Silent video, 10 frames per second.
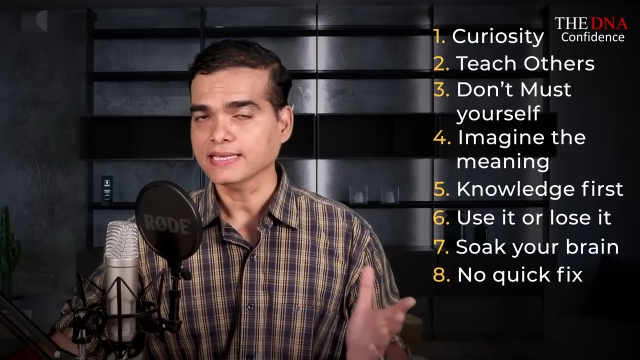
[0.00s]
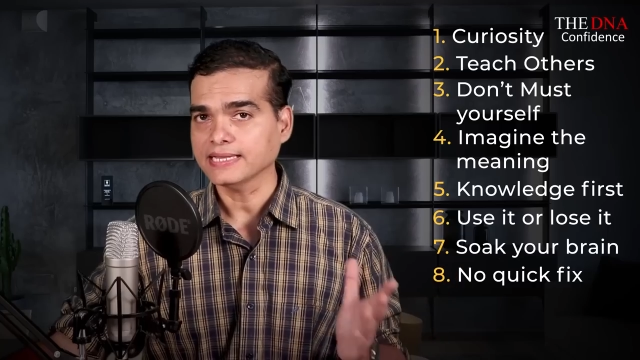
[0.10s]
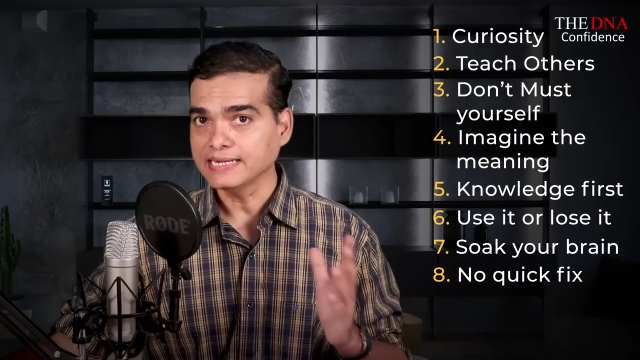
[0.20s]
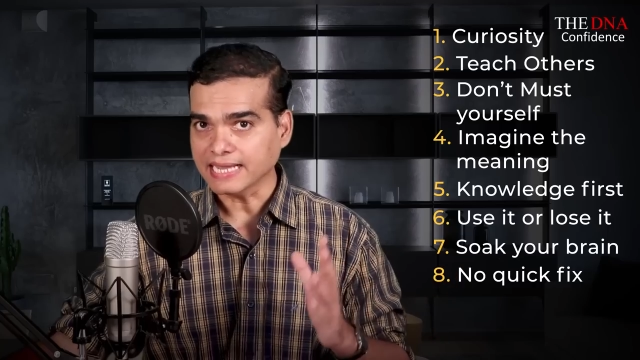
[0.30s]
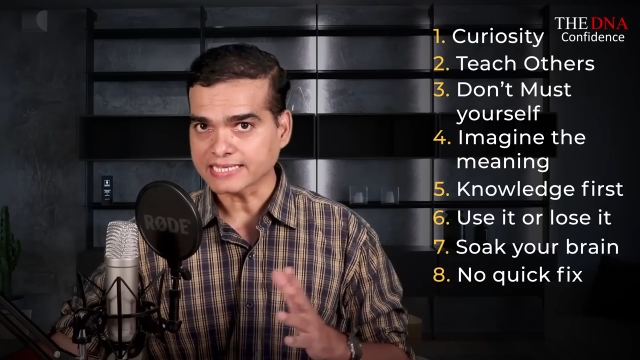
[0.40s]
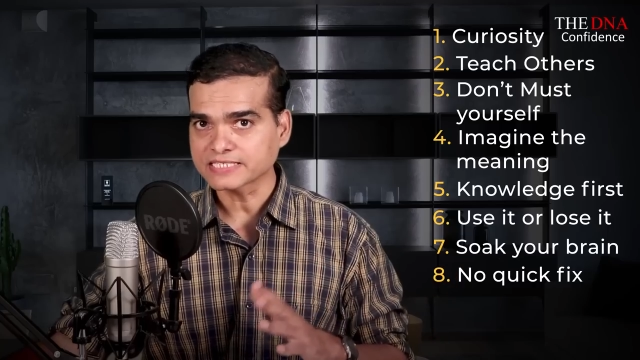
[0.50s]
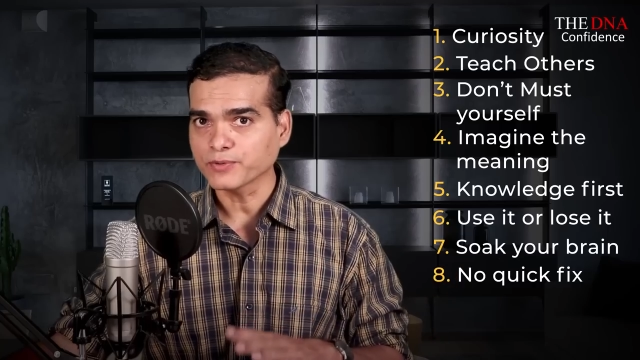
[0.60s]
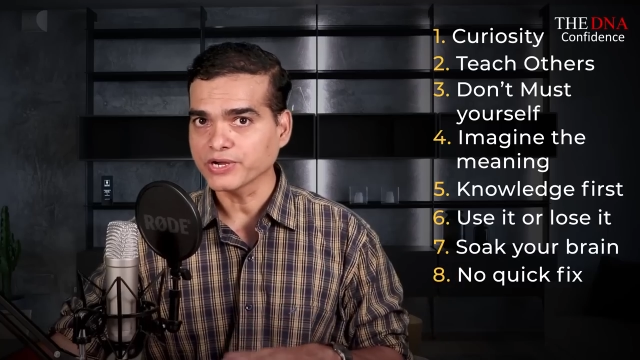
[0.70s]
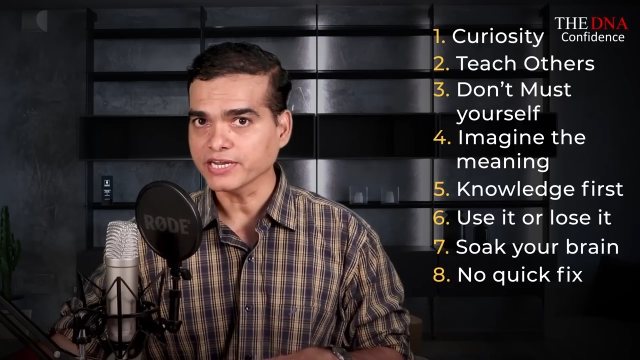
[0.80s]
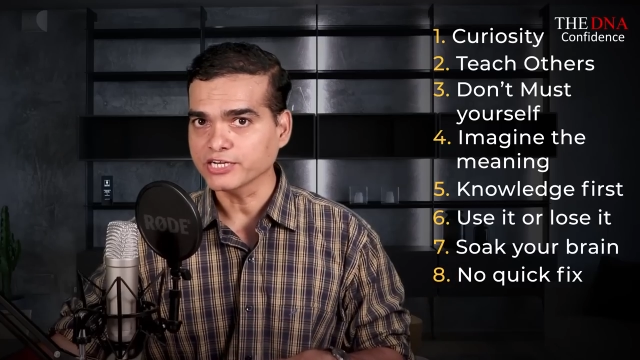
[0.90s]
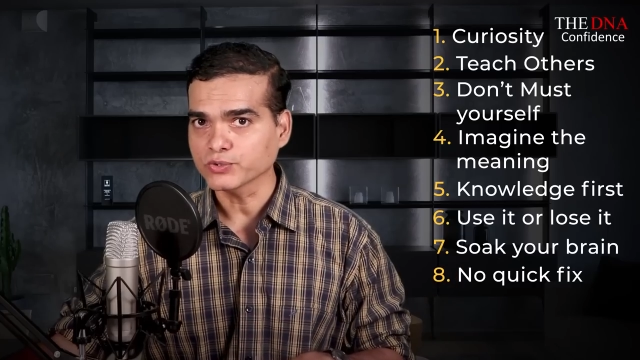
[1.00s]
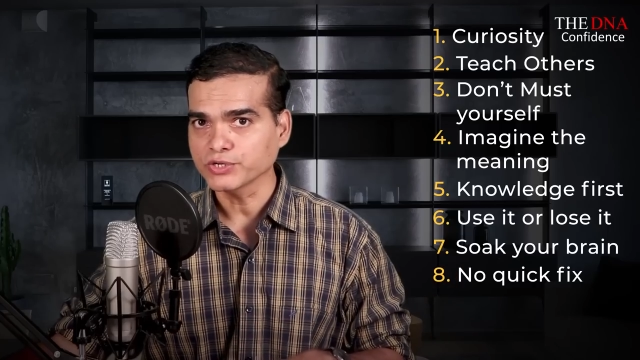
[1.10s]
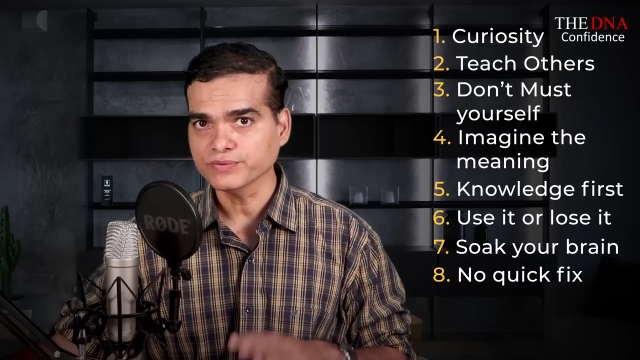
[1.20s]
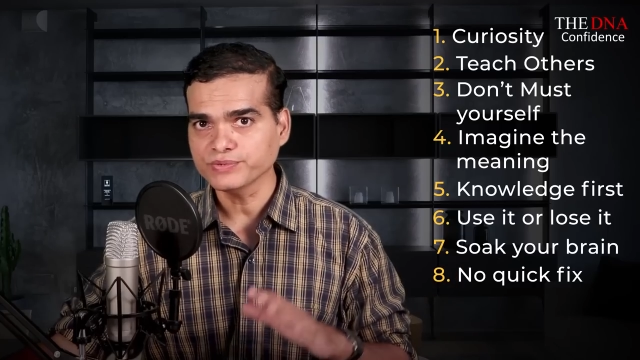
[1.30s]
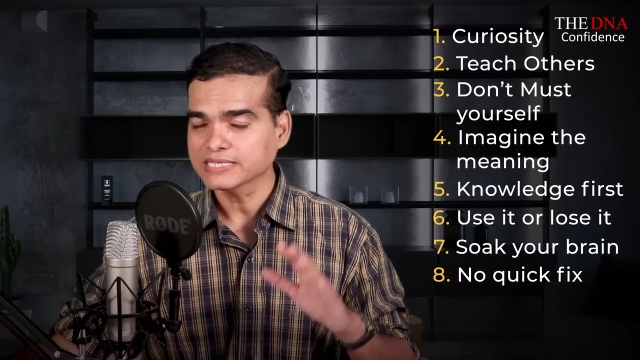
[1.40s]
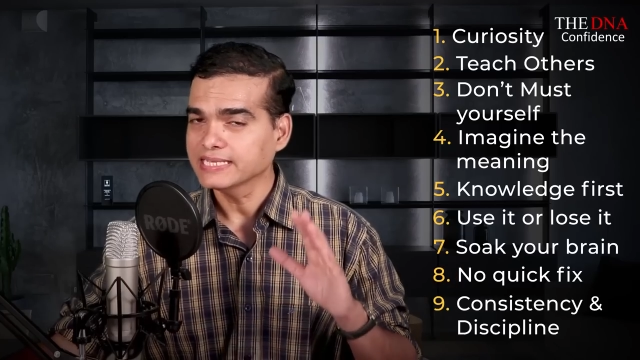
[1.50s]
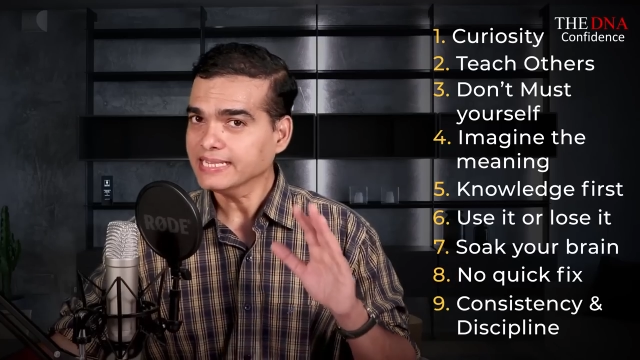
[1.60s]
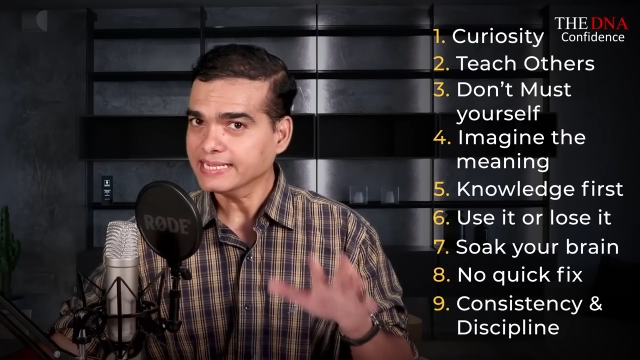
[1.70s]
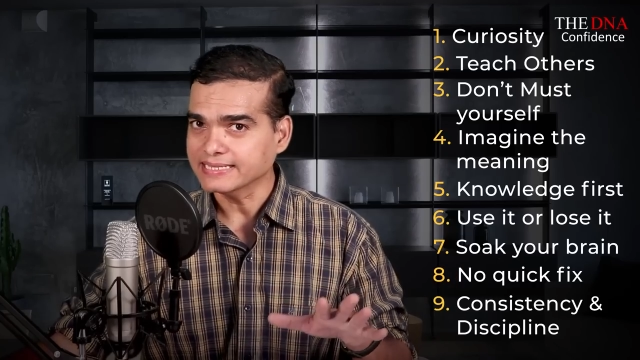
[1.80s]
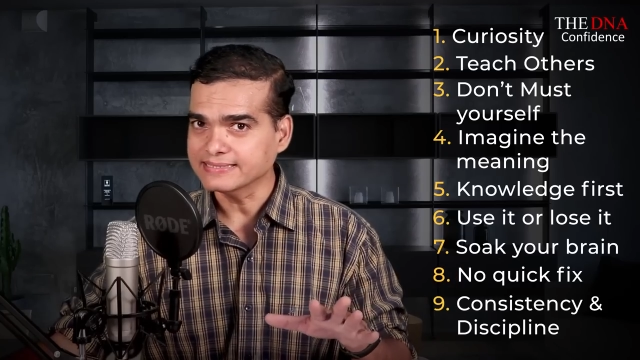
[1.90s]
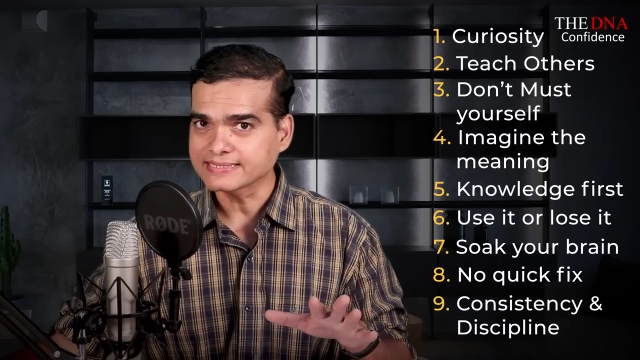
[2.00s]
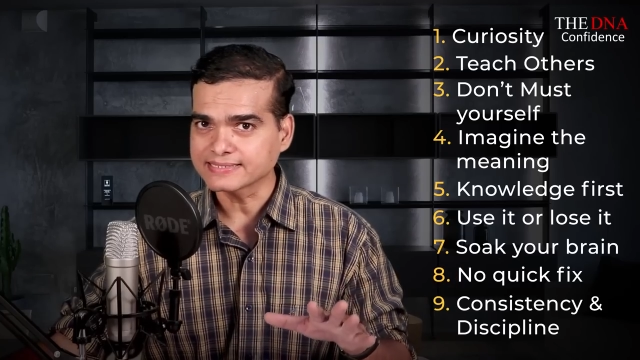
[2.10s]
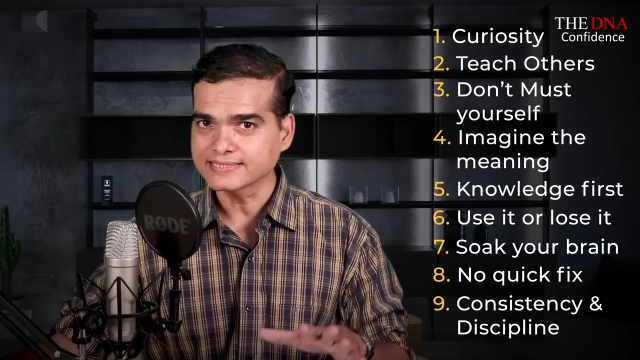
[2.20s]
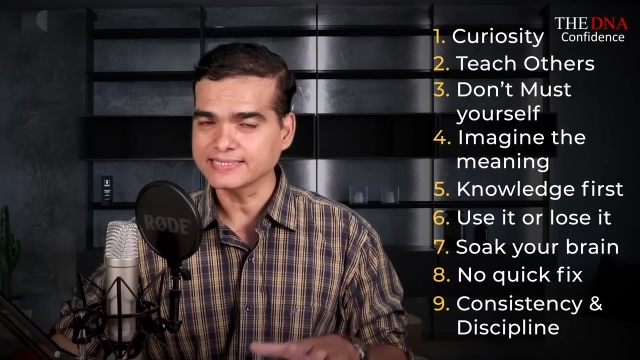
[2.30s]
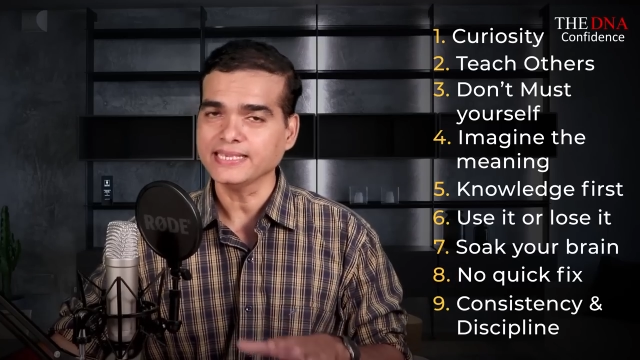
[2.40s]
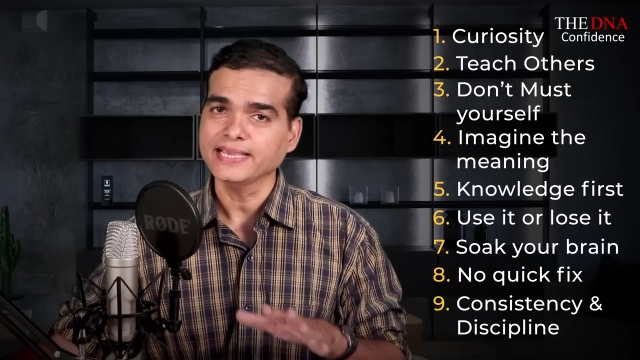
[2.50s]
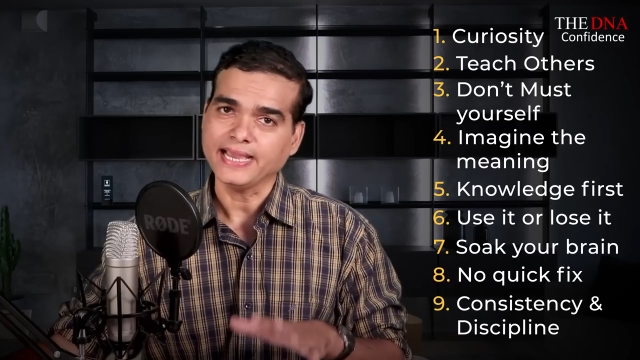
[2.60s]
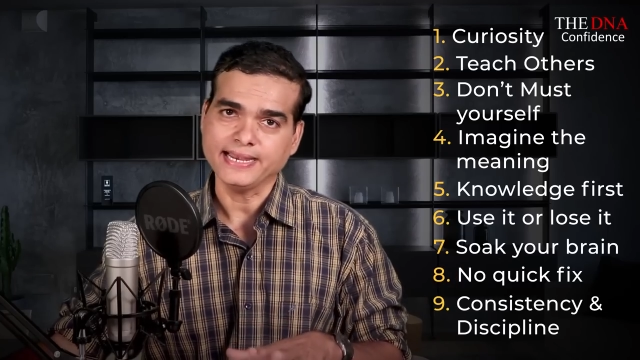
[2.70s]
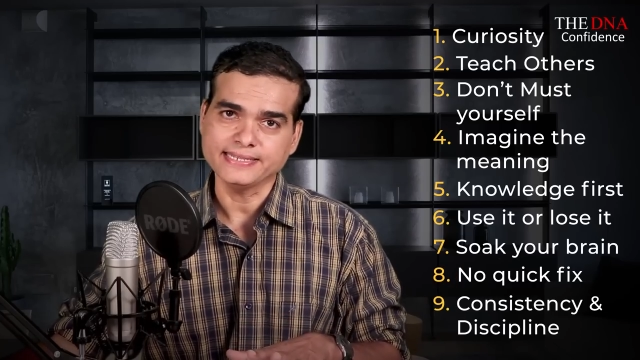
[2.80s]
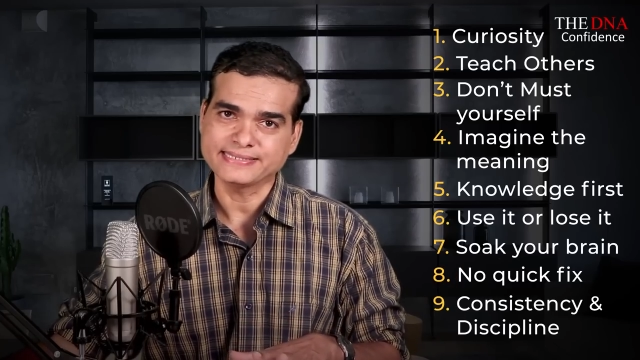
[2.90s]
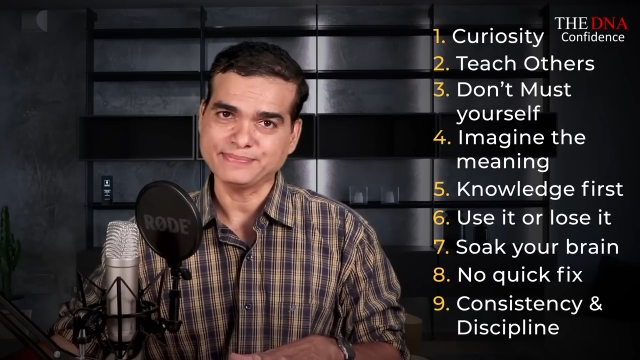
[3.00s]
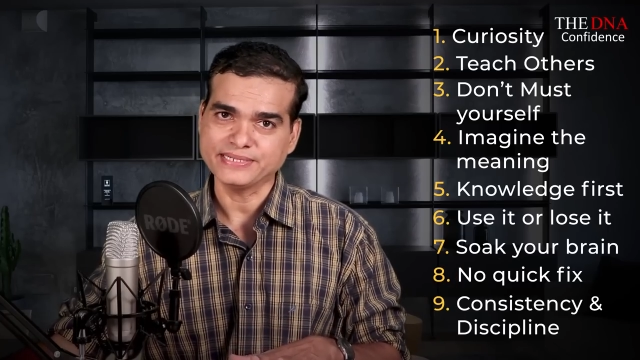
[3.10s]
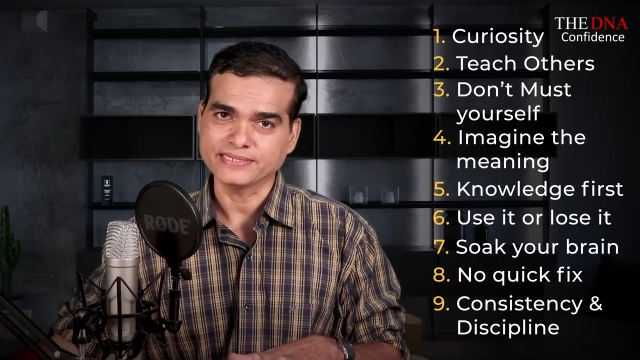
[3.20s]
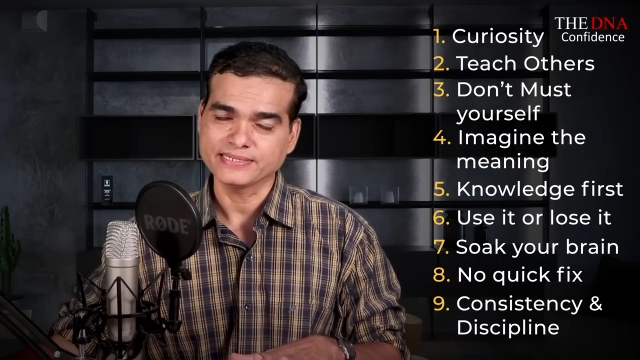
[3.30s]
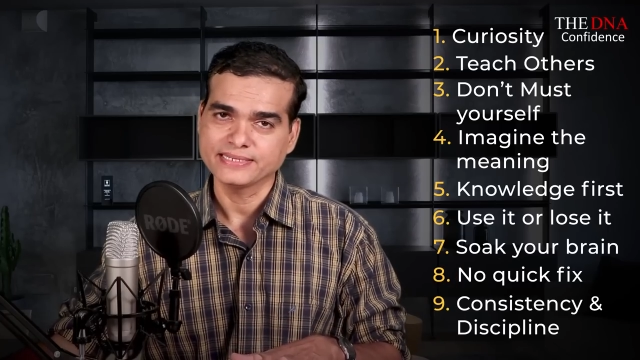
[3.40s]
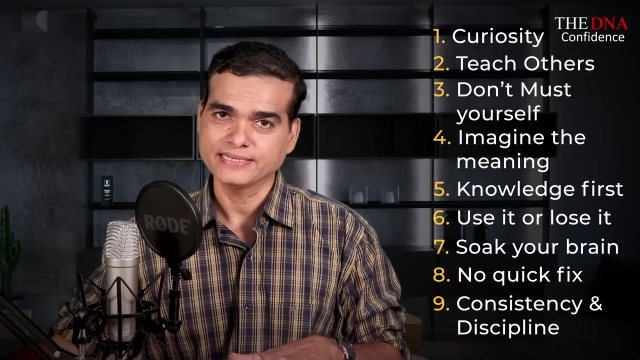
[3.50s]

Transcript: And last point I told you is consistency and discipline.